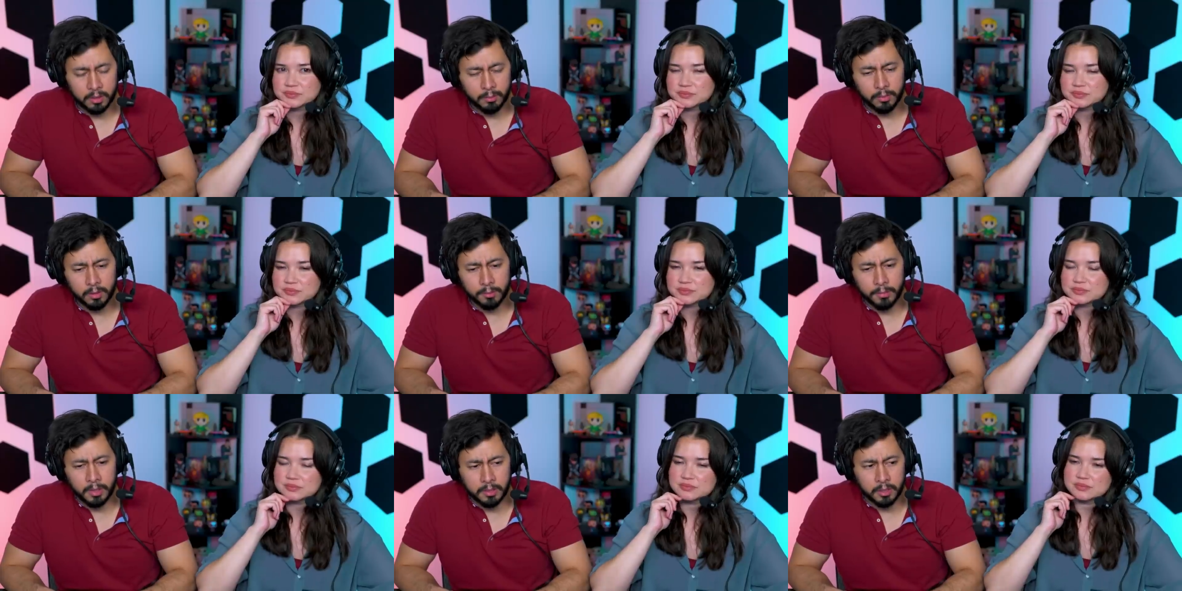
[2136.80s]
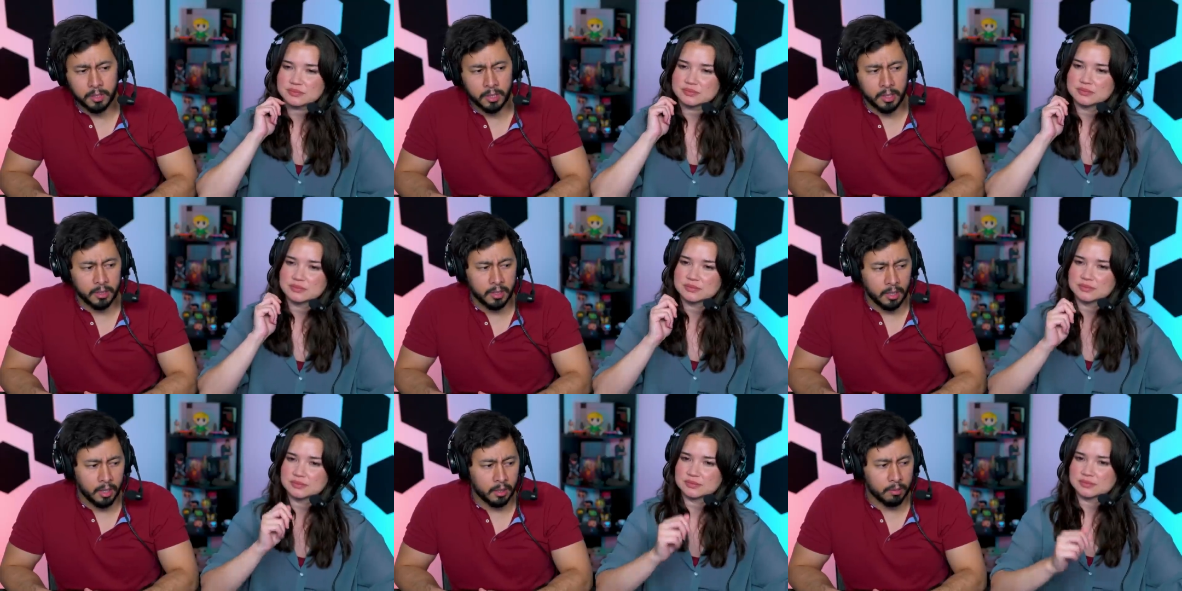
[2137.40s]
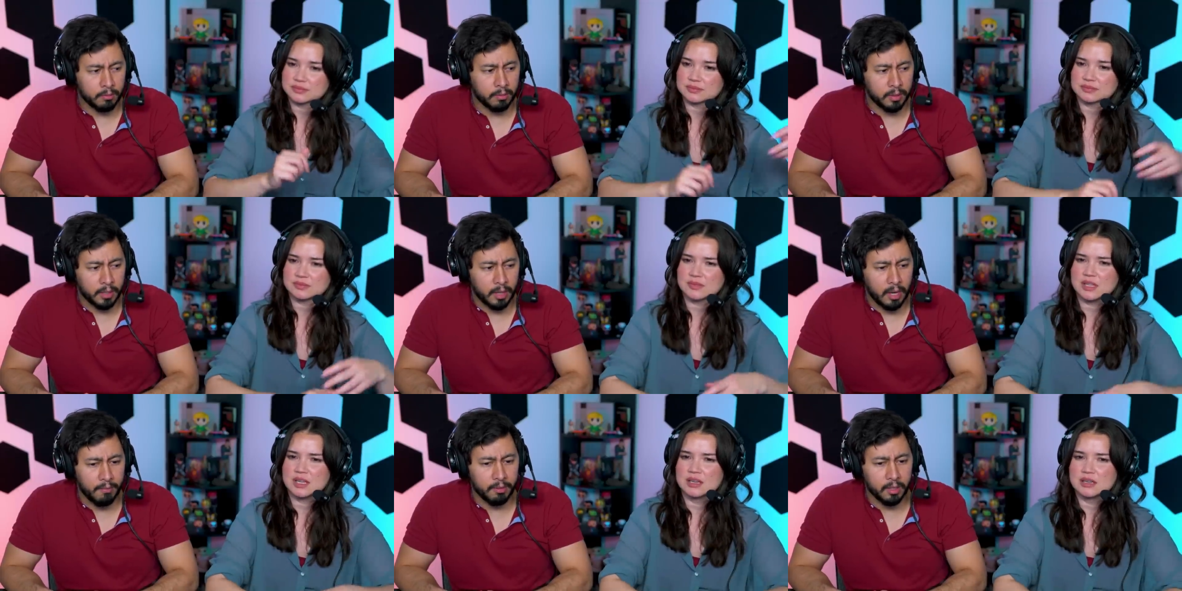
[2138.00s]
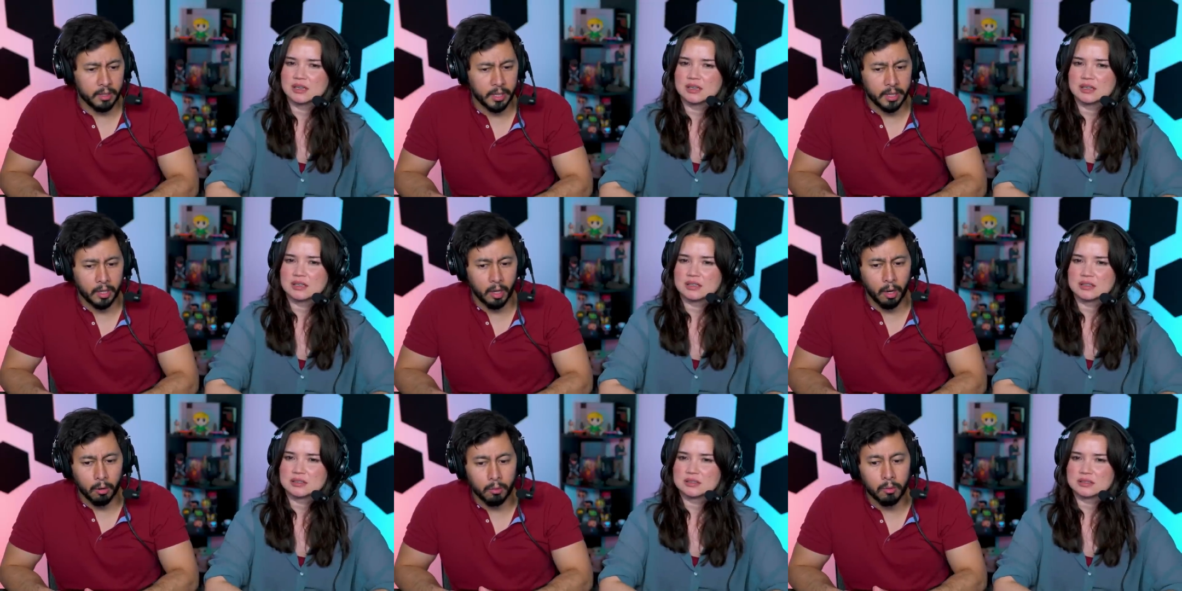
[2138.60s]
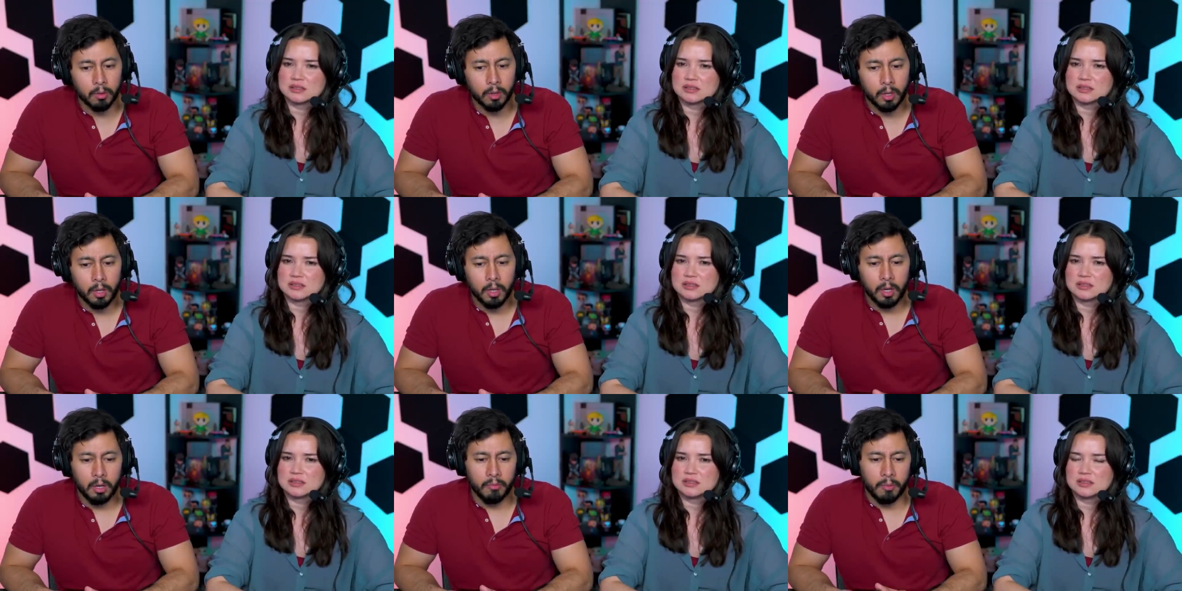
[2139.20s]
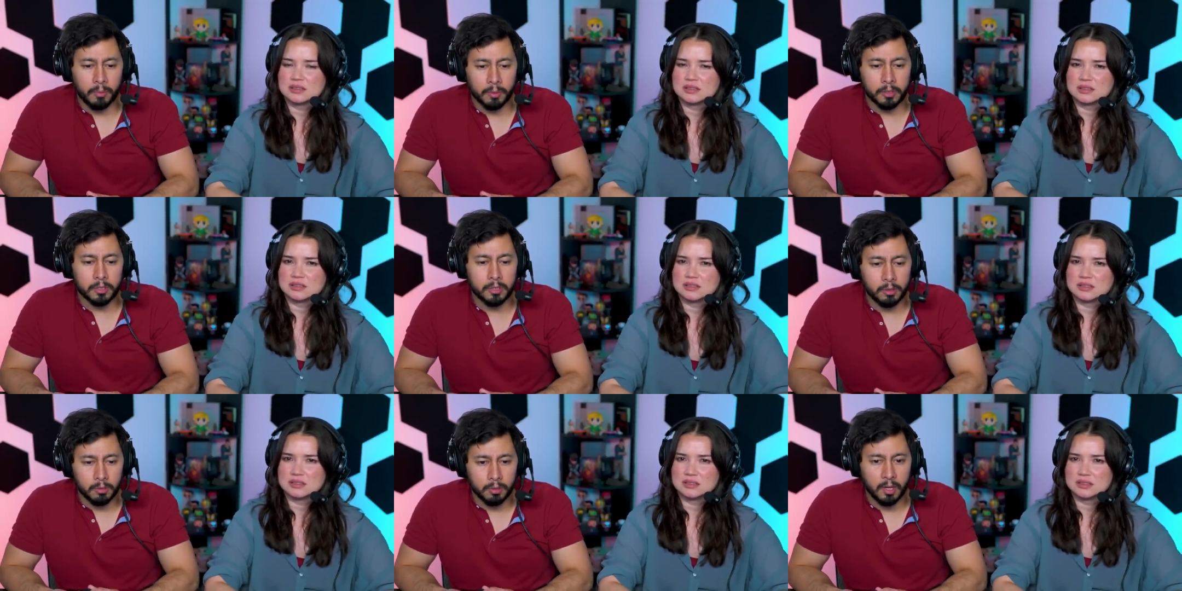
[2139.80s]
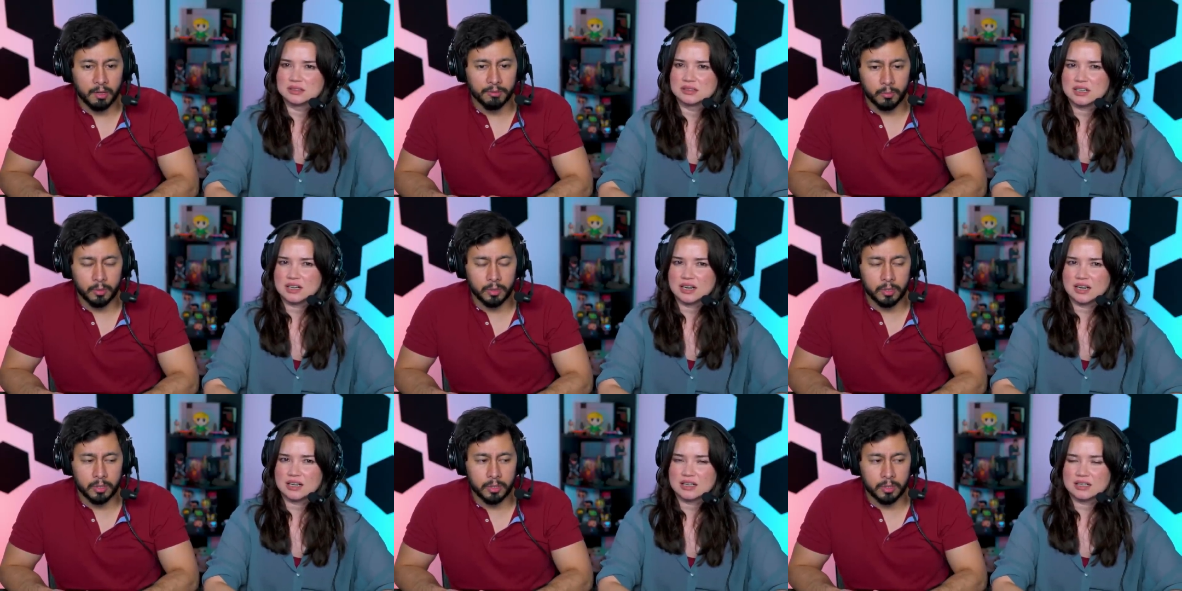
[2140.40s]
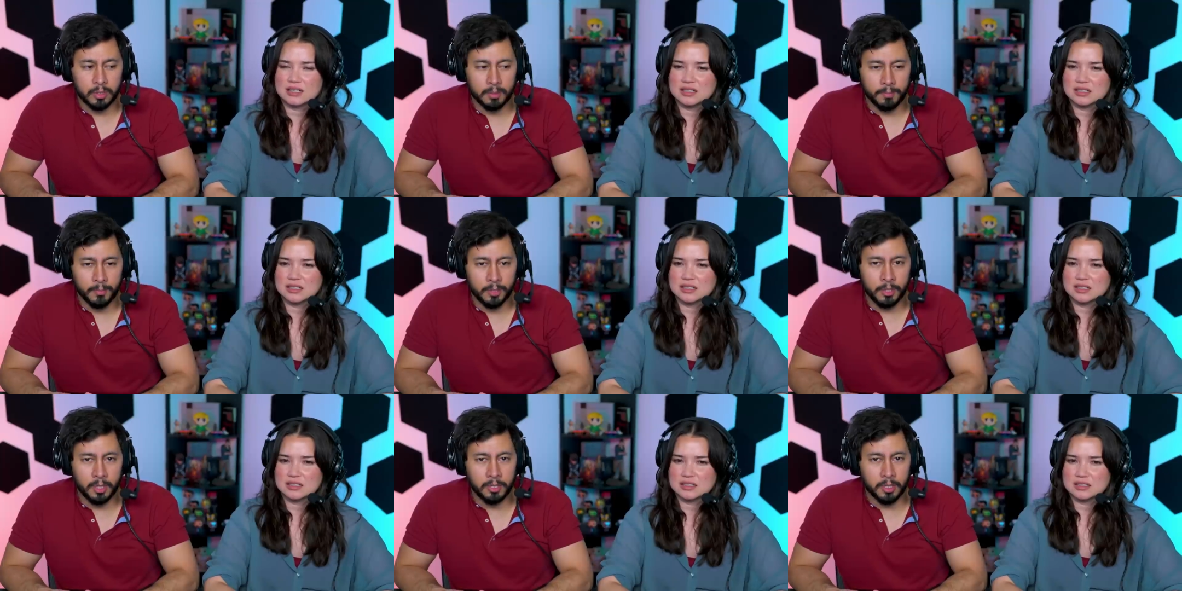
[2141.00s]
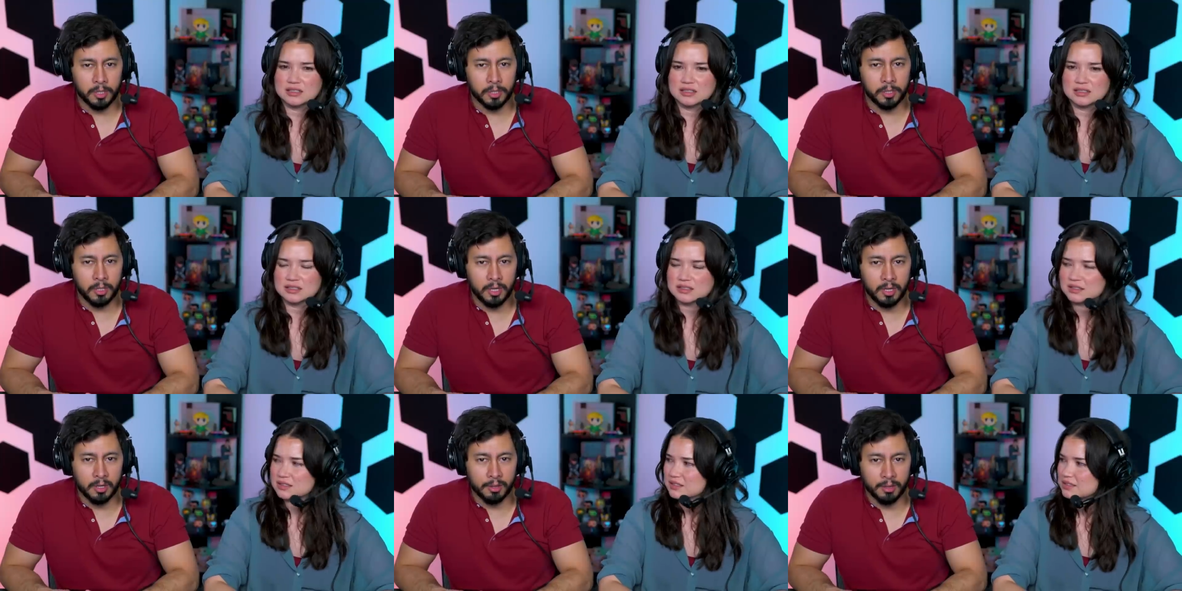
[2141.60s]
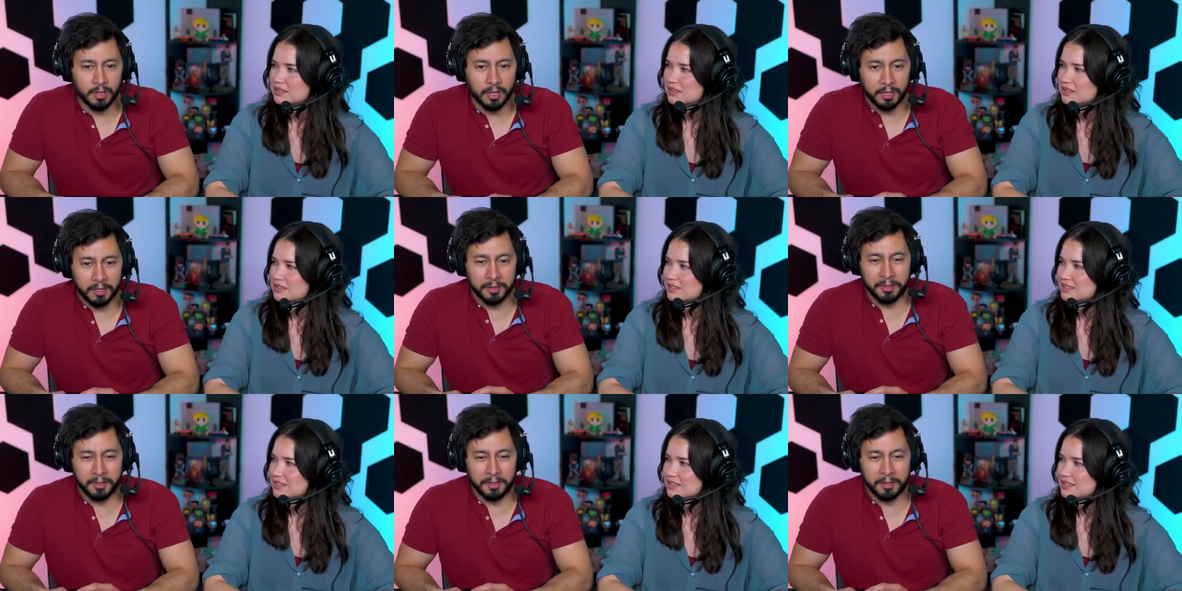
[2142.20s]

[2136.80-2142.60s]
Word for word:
Speaker 1: similar messaging at the end of like having to let go of the person you love, which is such a shitty thing.